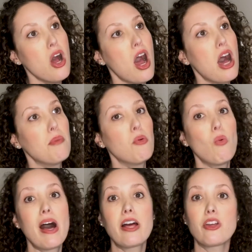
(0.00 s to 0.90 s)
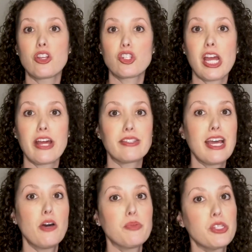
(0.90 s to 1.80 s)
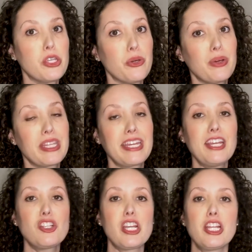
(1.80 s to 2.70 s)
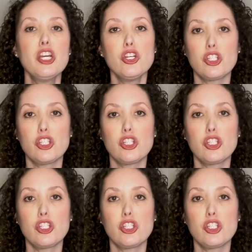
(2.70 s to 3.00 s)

while your child helps you in the kitchen